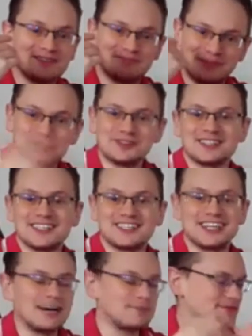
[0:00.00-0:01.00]
building
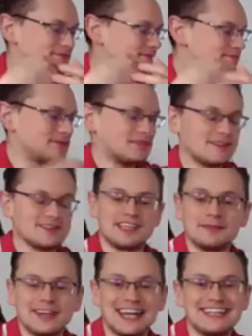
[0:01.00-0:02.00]
this up
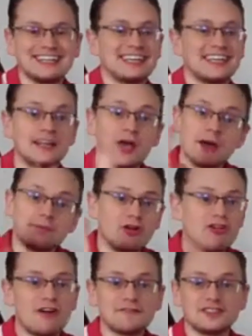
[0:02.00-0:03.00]
like anything.
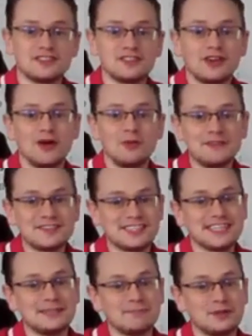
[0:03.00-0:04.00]
More often than not, we've
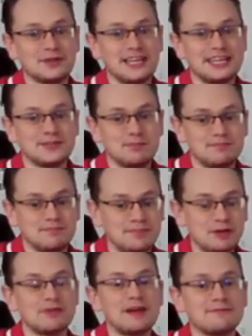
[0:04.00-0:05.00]
seen the bookies
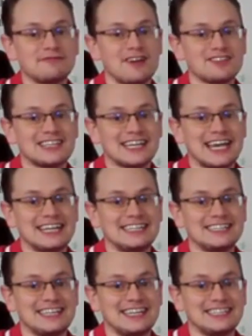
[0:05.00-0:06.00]
build up France like
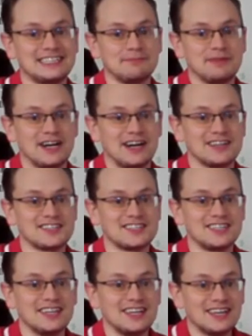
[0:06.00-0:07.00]
anything in the
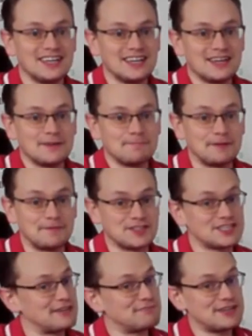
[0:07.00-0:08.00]
past, but for
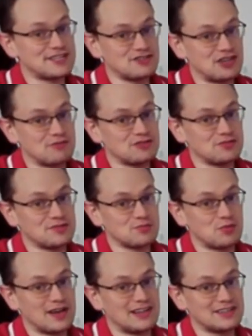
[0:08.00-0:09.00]
some reason don't do as
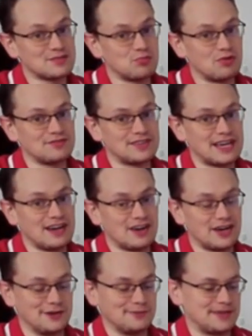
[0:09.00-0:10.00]
well as what they are
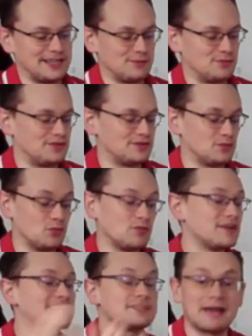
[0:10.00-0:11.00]
hoping it would,
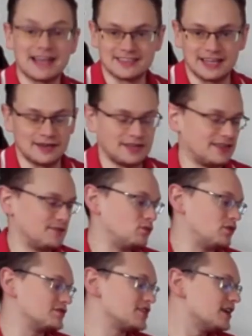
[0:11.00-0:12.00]
or expect that it
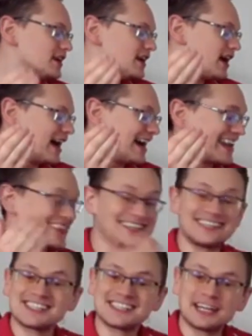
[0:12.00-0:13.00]
would. And I
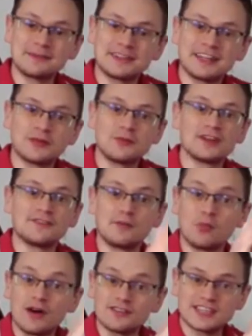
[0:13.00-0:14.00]
think this is going to be another one of
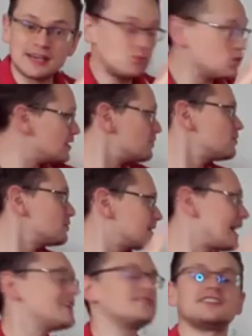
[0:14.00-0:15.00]
them. Whilst they will
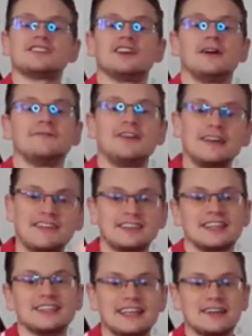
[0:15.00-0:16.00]
get into the top 5, I
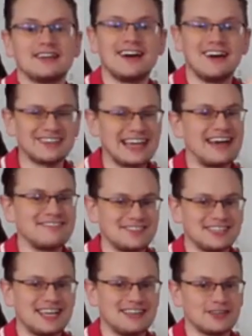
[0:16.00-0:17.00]
think they are
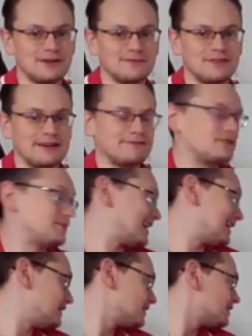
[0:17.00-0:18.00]
guaranteed top 5 for
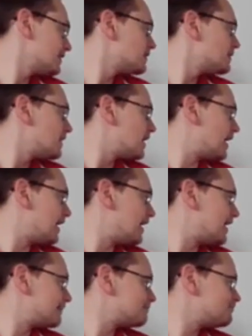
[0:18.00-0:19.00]
me.
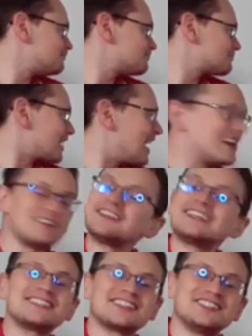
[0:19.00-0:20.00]
I don't
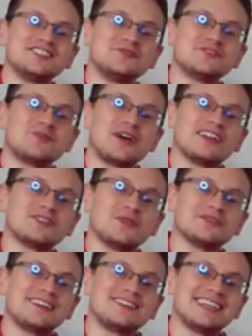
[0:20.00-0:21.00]
think it's going to do as well as
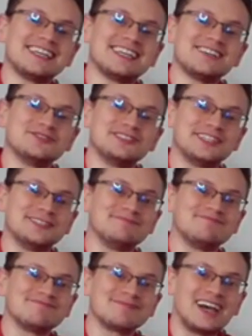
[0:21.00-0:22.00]
what they think it'll do.
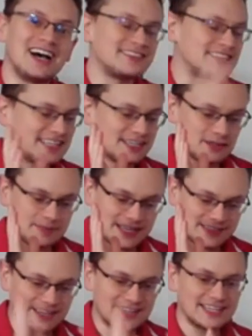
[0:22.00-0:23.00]
I think it'll be
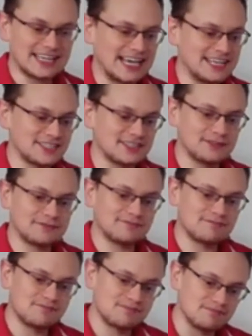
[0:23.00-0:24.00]
another case of
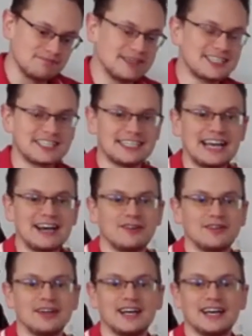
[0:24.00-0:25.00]
missing
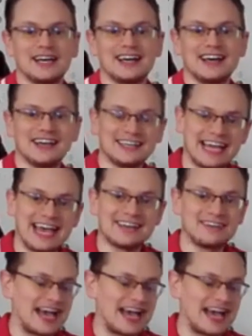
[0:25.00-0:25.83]
out again